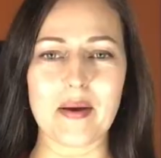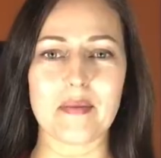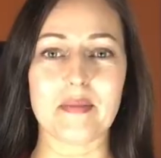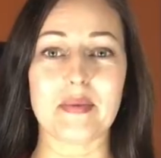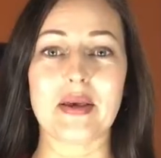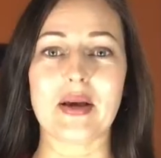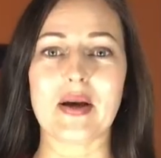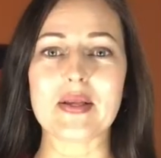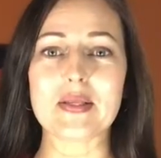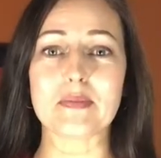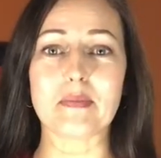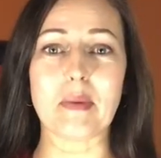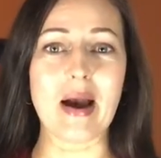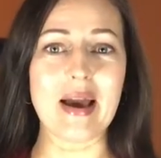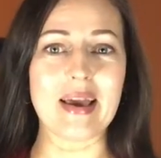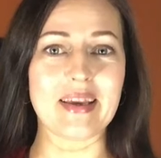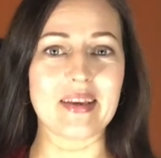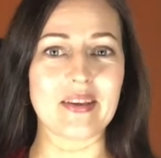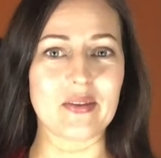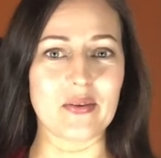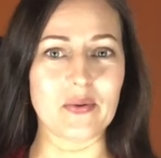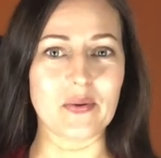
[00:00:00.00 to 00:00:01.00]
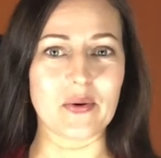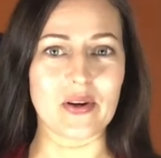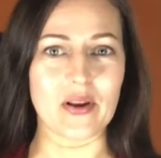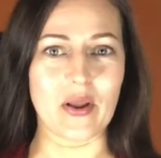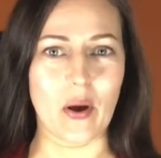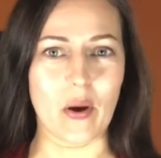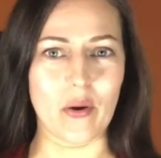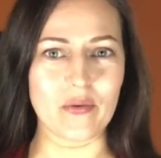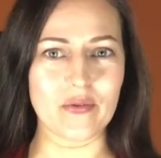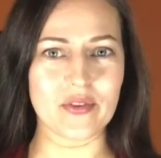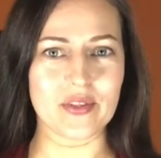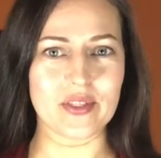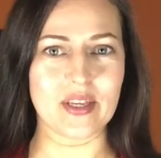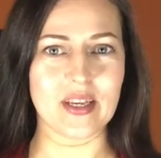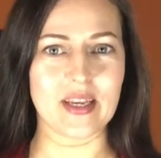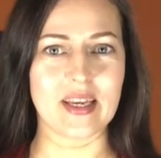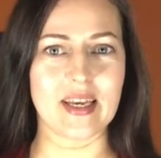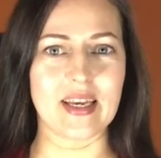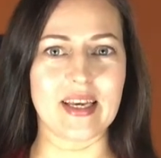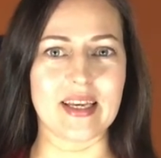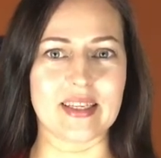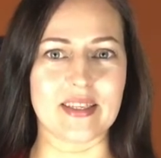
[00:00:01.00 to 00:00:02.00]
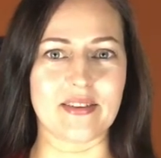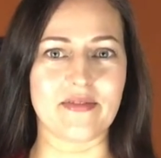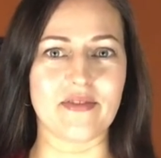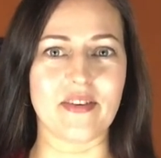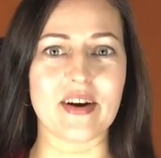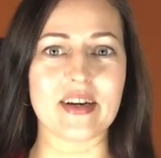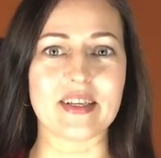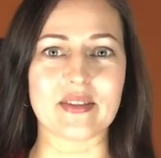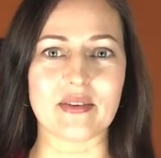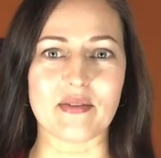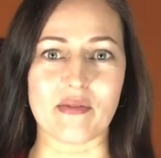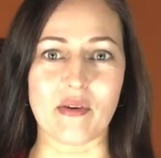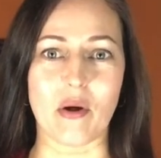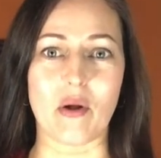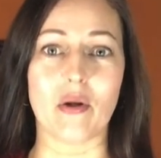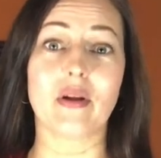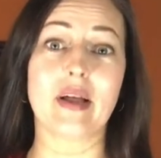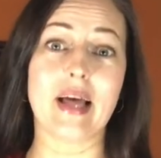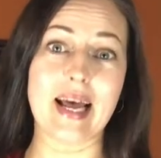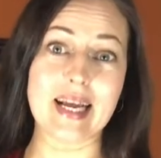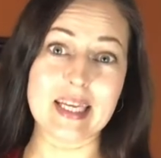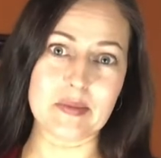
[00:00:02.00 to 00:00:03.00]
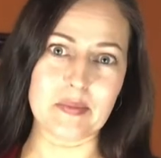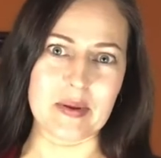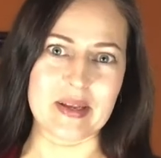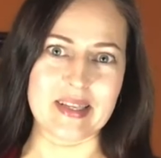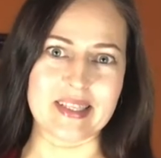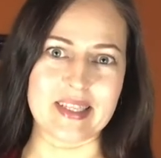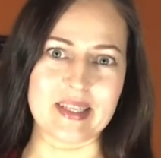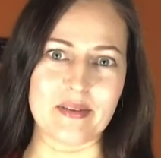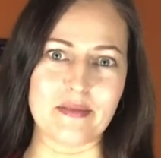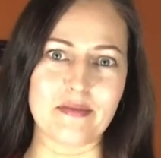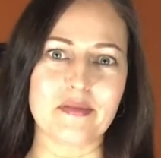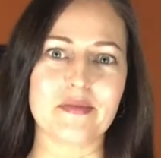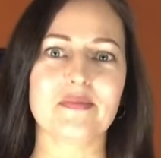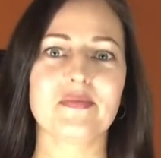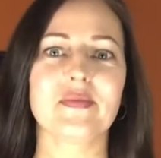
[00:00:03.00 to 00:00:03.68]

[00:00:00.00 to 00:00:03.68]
Because buying new clothes is first of all expensive,